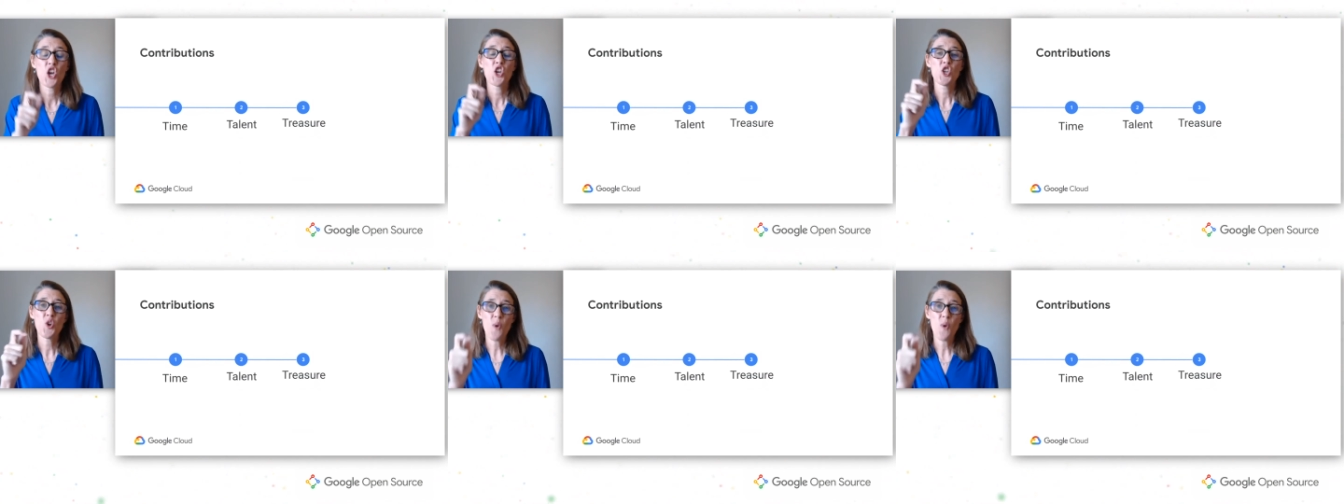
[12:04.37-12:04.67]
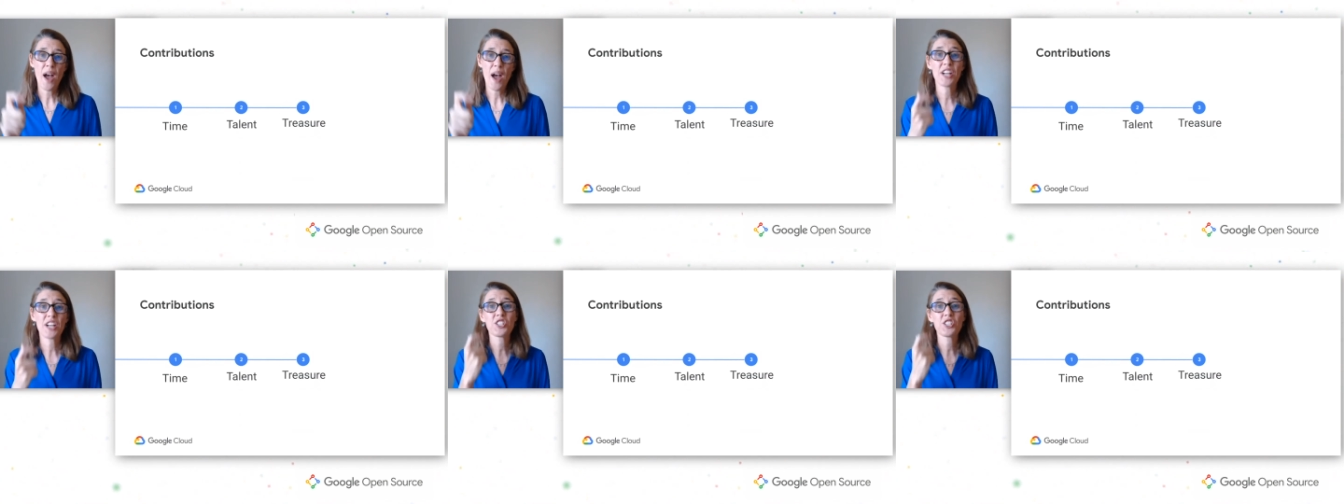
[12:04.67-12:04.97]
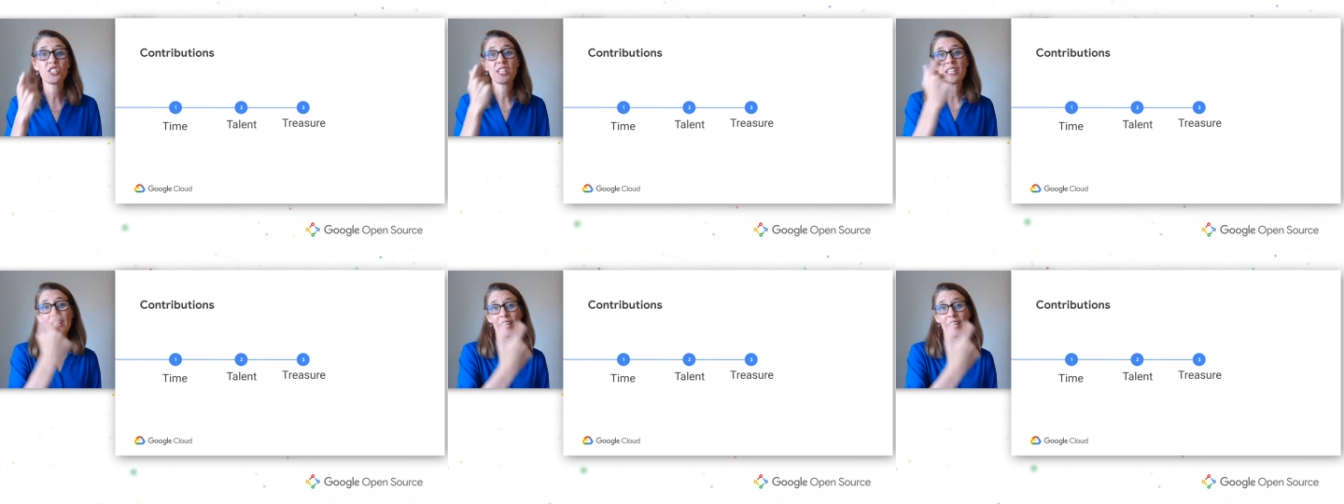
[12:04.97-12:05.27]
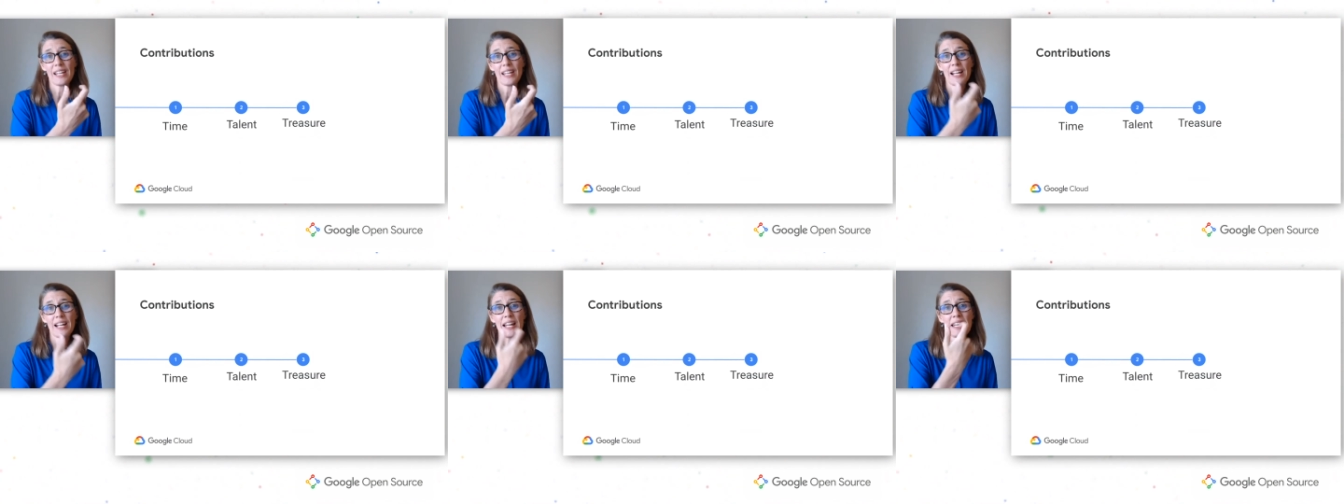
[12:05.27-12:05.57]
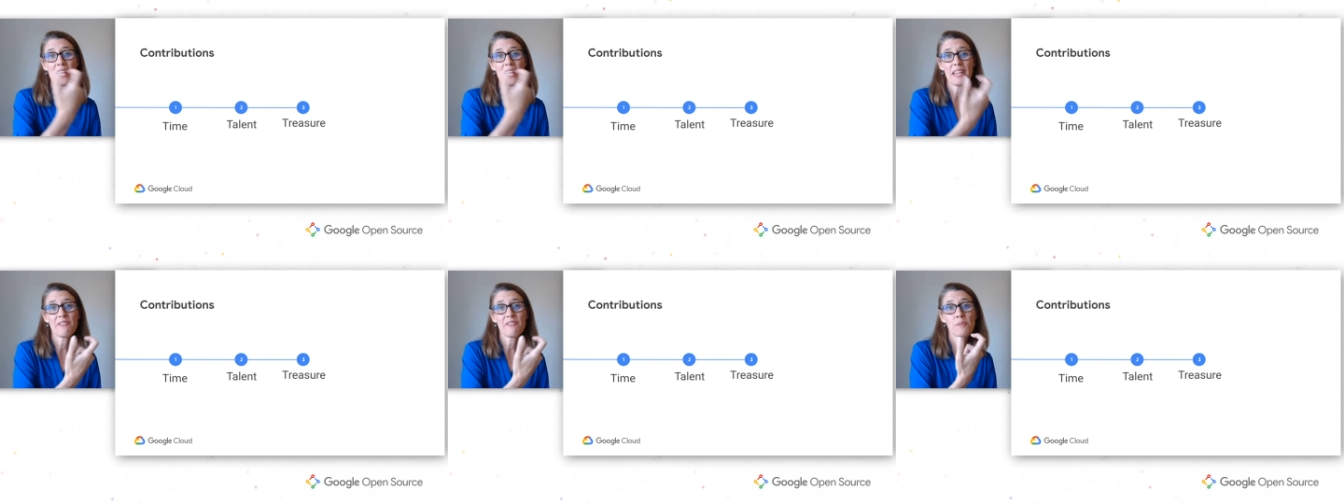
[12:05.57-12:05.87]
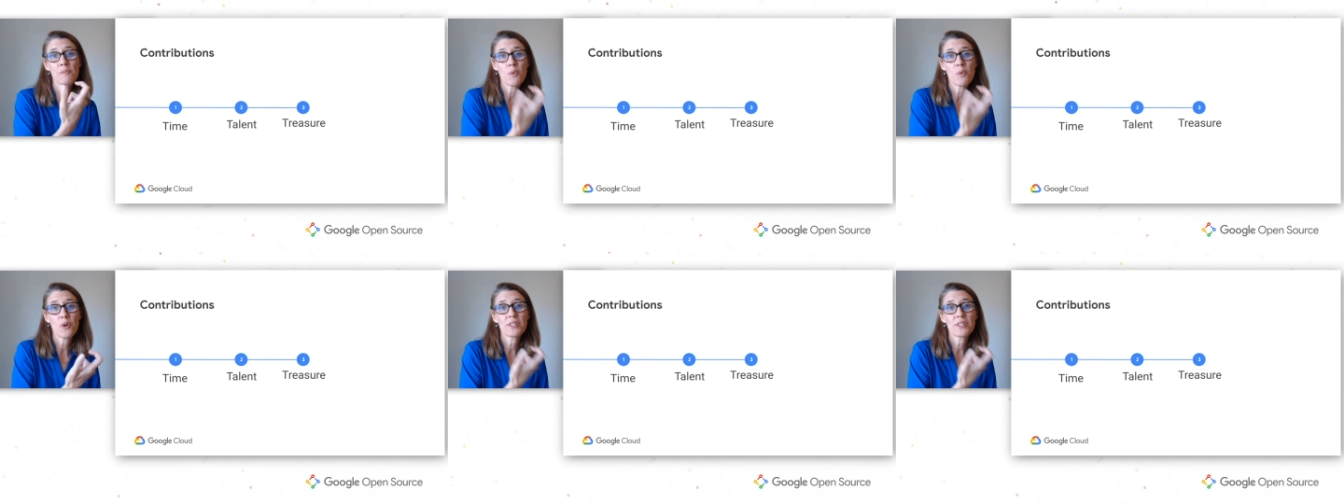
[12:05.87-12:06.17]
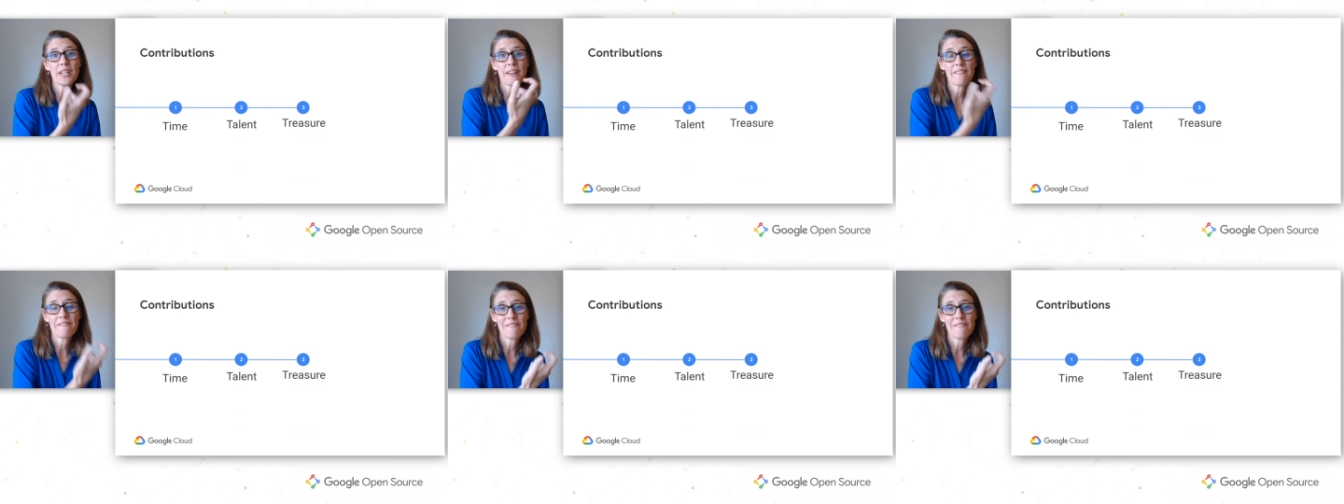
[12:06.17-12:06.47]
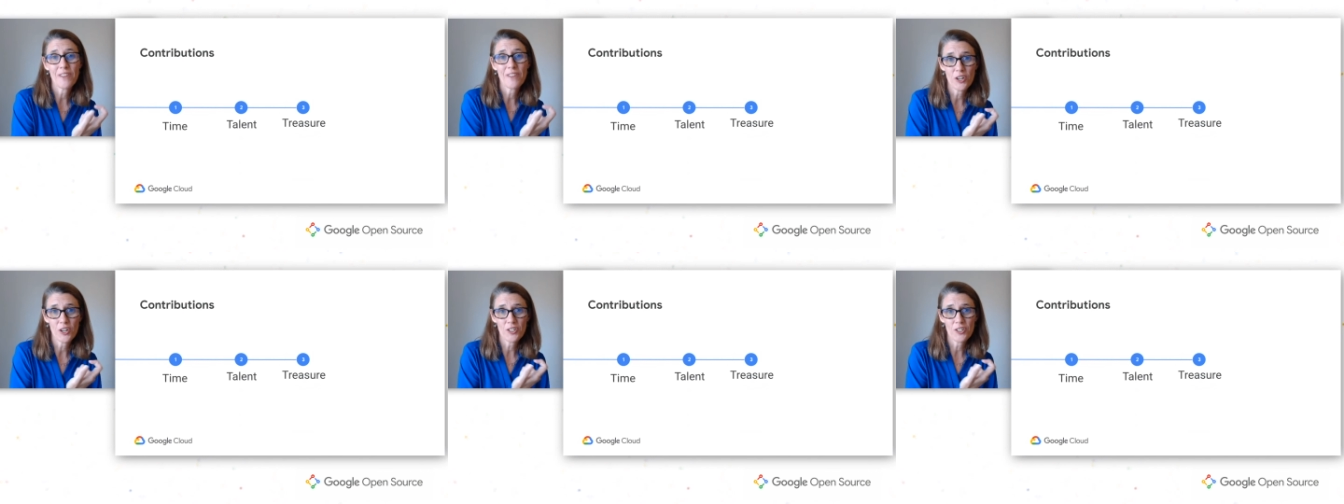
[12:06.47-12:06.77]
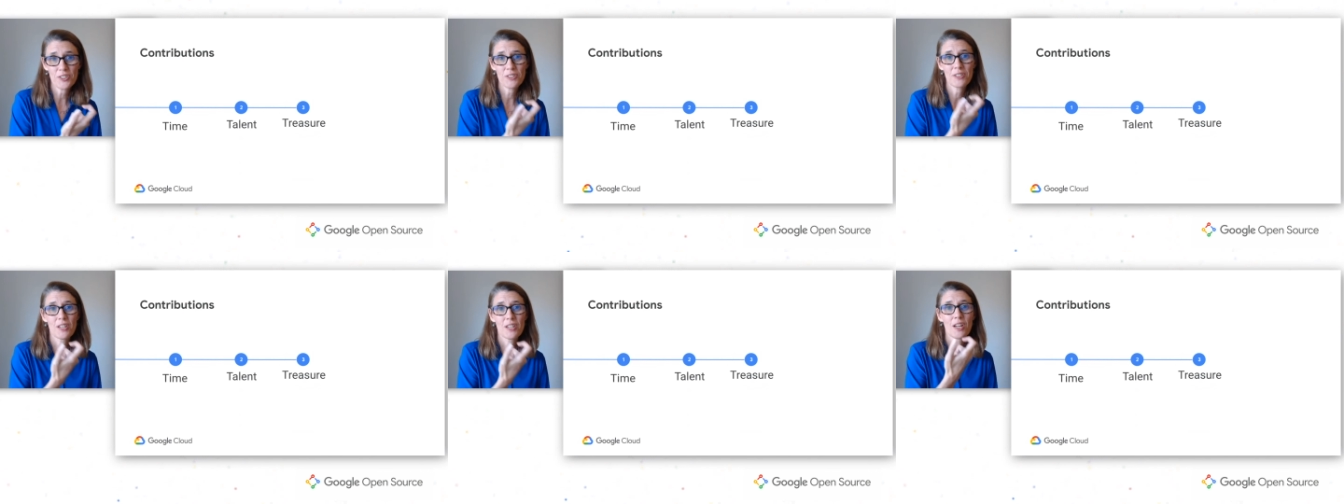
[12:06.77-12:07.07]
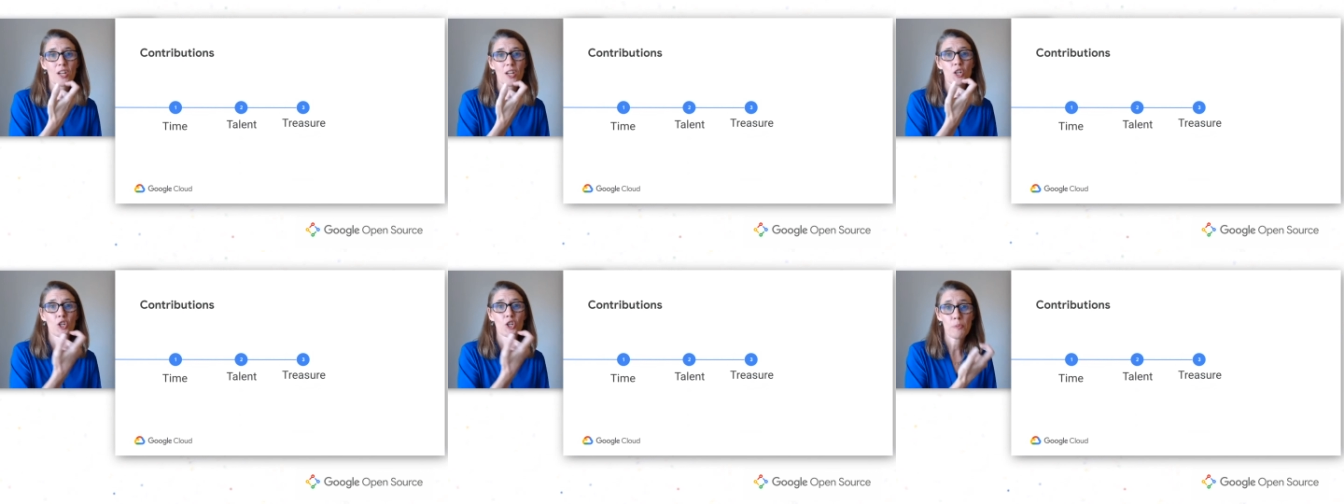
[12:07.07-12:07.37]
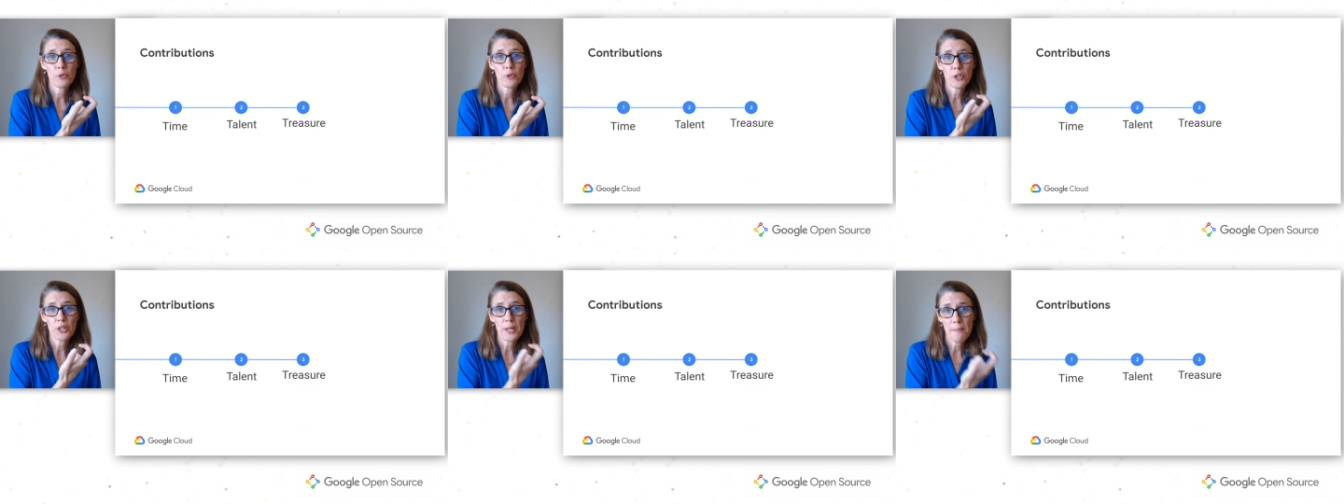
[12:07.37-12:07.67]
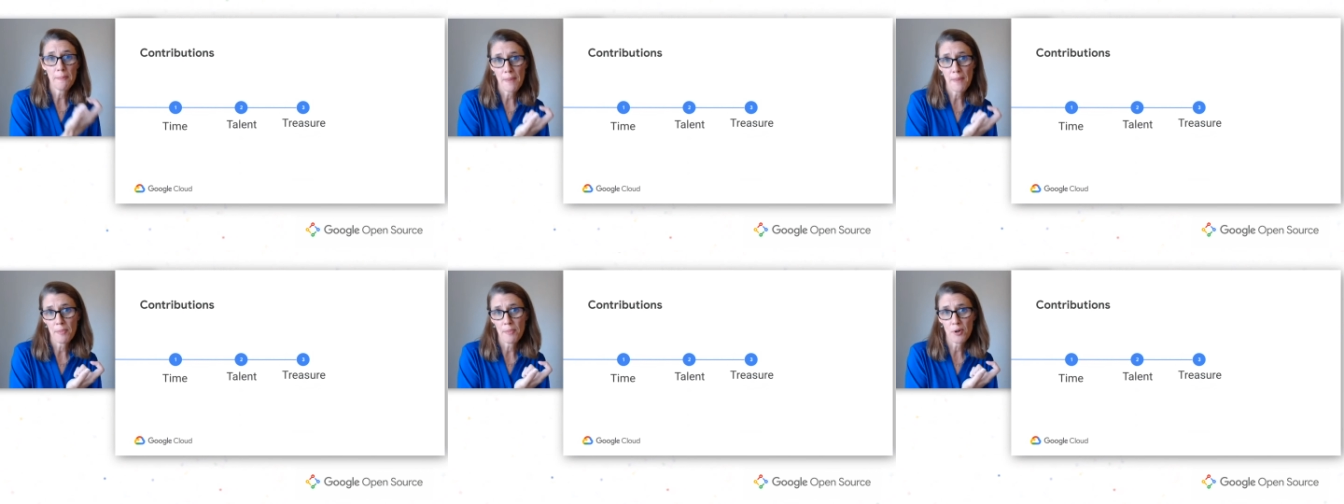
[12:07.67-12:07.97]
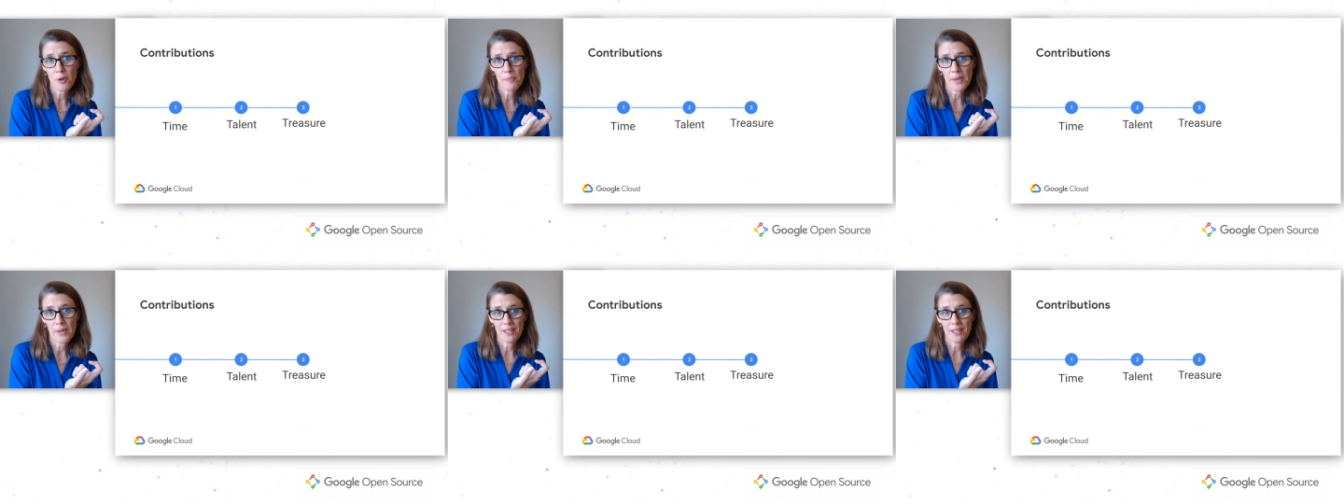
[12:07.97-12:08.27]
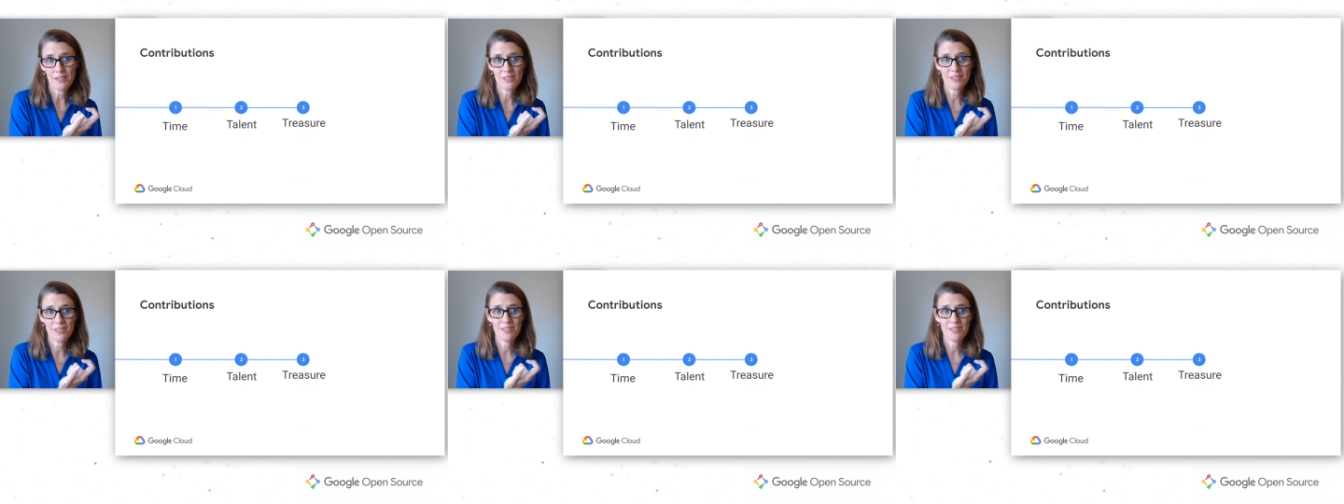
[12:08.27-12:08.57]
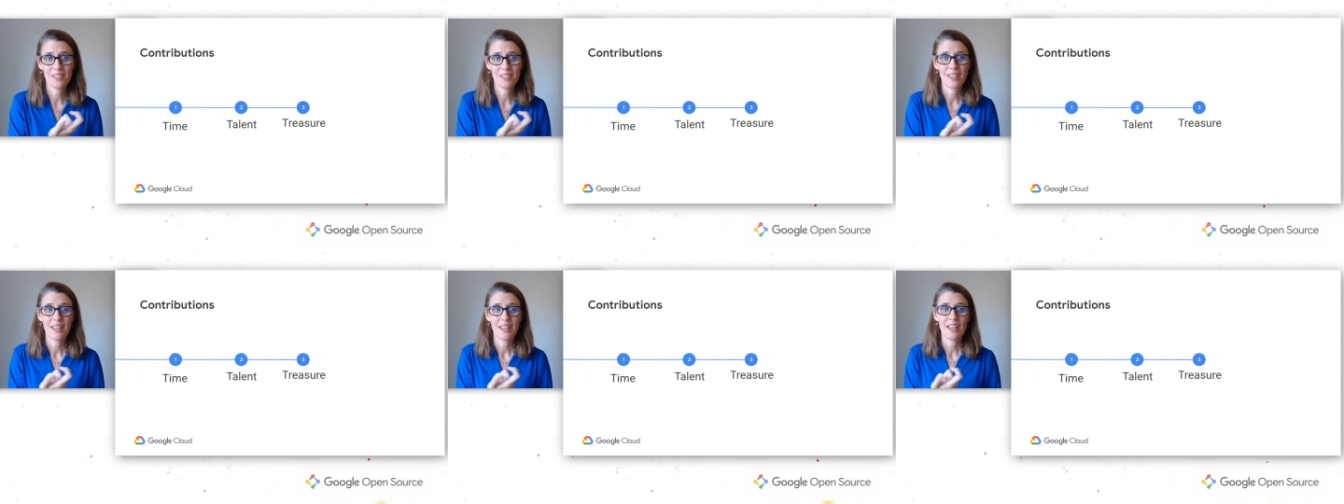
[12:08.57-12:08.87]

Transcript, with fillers: you actually get an even more diverse community member base.